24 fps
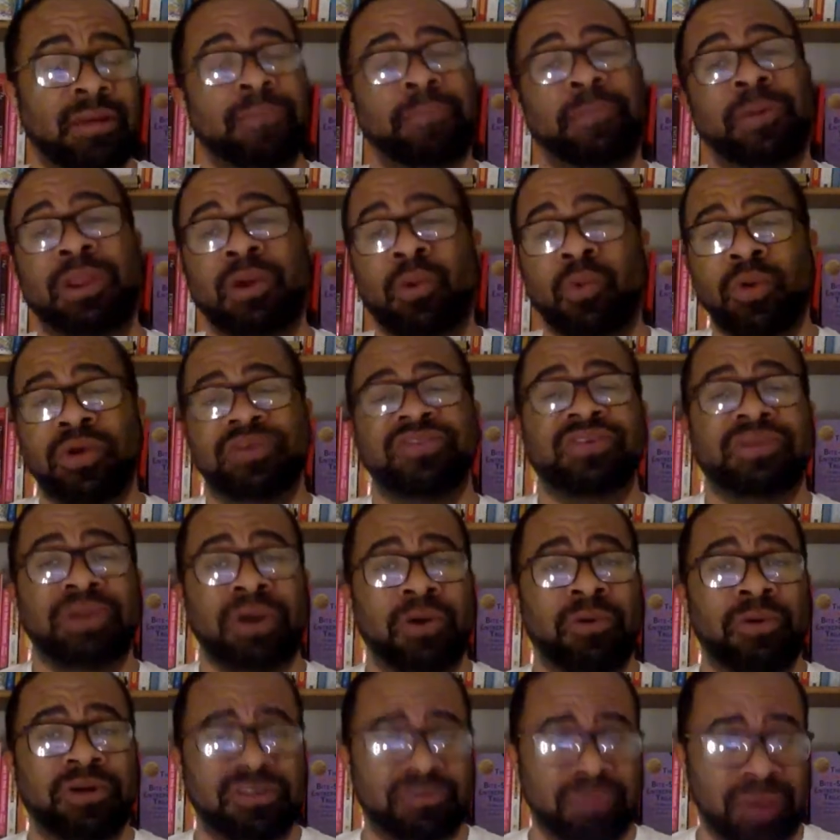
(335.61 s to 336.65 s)
But it wasn't
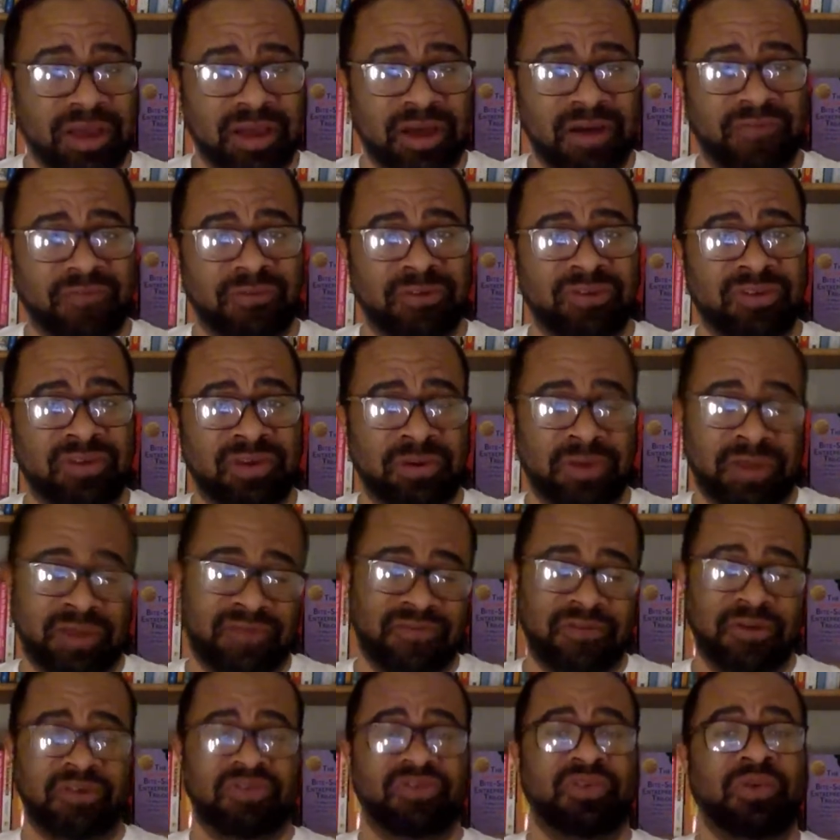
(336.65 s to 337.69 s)
always my comfort zone. At
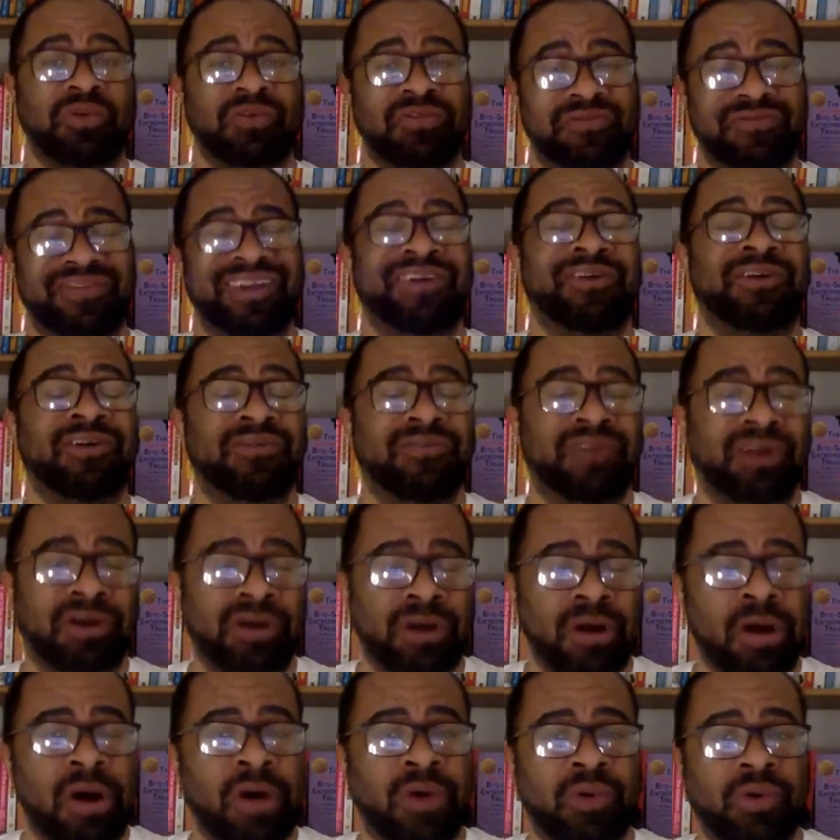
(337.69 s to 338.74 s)
first, it was very, very
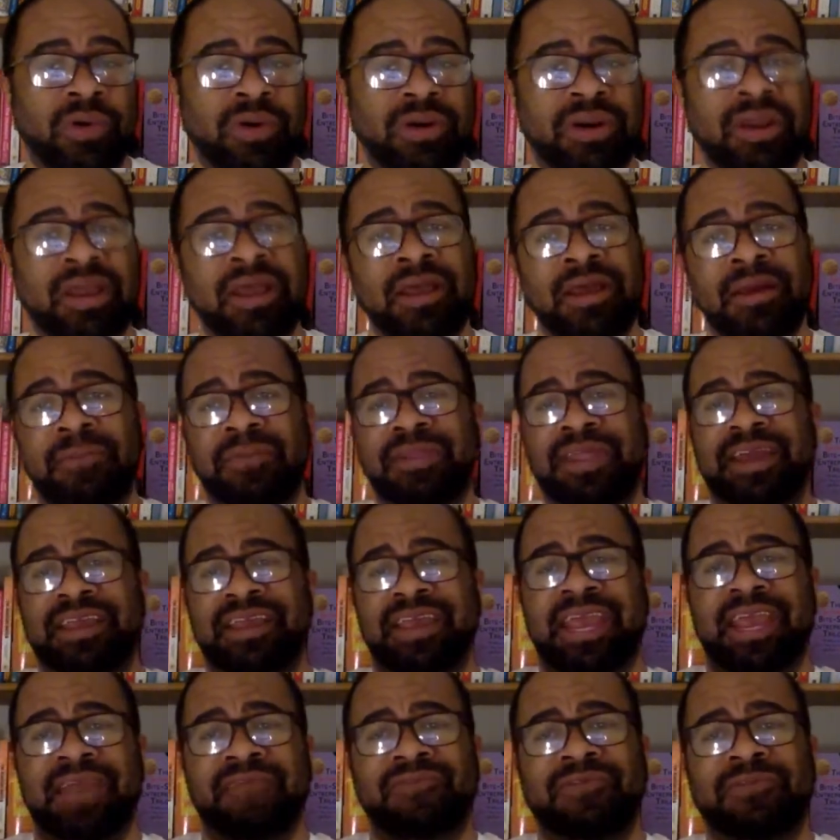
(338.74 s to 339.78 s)
awkward. But that
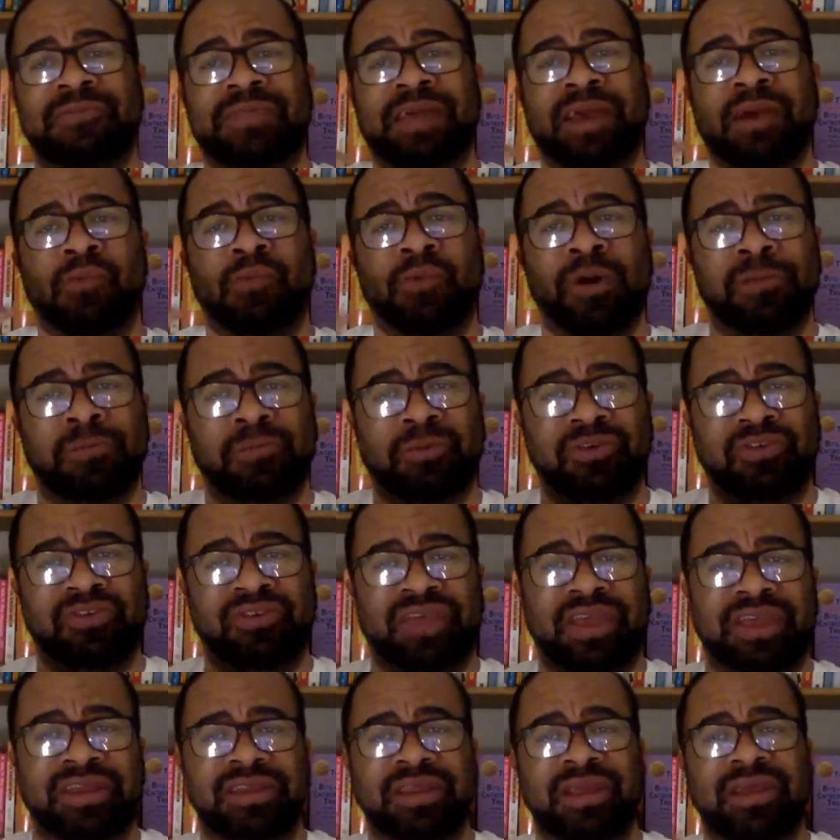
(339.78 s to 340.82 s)
came from that one
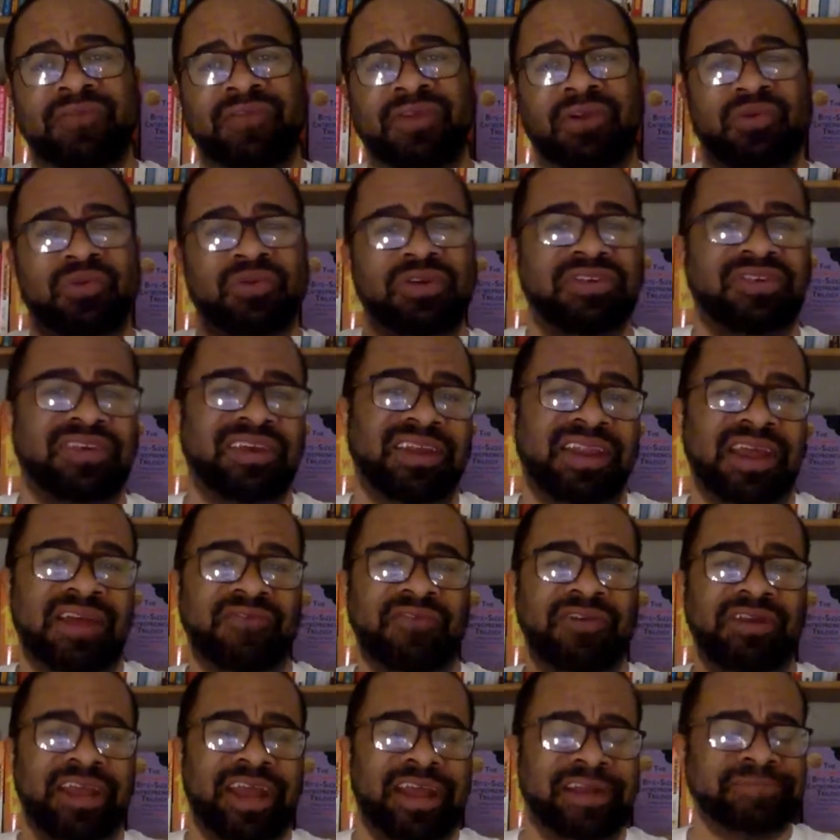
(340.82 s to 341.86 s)
percent of increasing it
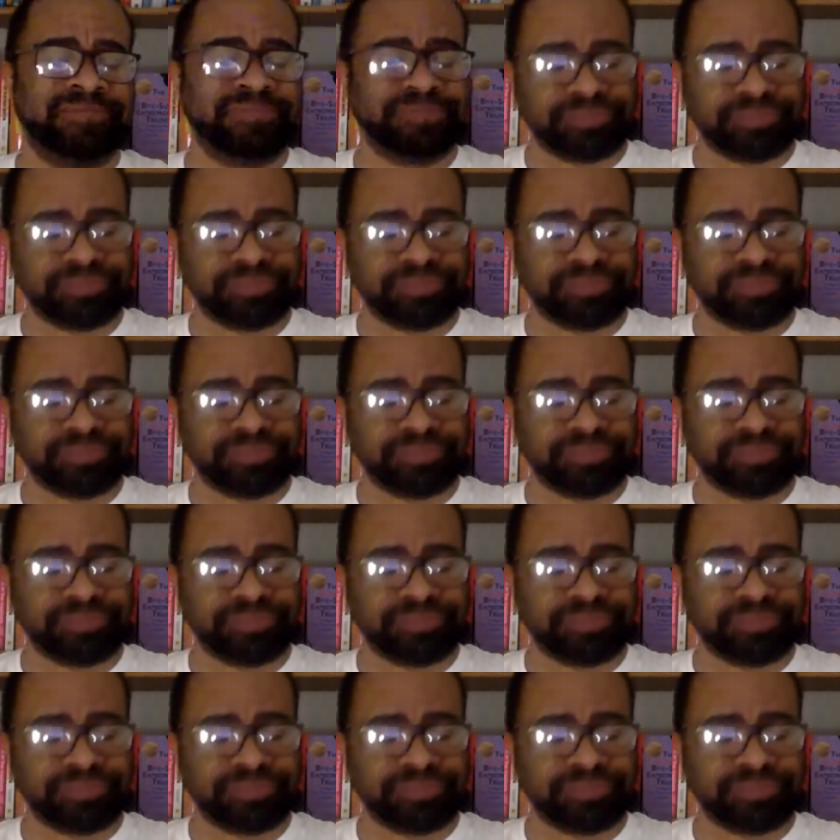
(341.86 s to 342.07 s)
every day.